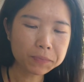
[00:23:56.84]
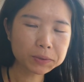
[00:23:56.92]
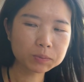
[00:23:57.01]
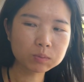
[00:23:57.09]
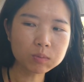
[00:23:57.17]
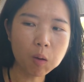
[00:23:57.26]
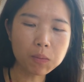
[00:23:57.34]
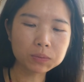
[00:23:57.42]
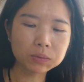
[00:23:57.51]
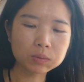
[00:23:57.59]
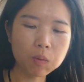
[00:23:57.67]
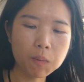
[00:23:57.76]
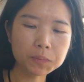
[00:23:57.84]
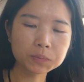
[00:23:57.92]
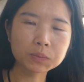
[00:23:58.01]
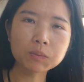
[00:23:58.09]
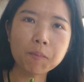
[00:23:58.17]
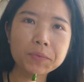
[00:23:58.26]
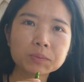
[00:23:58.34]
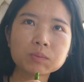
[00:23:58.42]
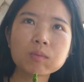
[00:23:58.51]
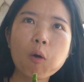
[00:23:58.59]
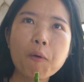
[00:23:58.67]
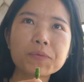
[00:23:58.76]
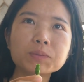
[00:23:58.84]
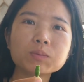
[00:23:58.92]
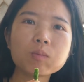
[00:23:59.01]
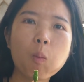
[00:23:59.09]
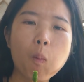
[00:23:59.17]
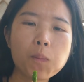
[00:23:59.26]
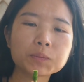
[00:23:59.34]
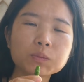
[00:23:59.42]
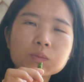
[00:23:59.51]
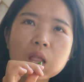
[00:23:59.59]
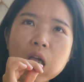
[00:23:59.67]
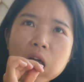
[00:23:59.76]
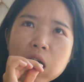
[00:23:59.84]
It's like that bright, fresh chili fire that it goes away quick,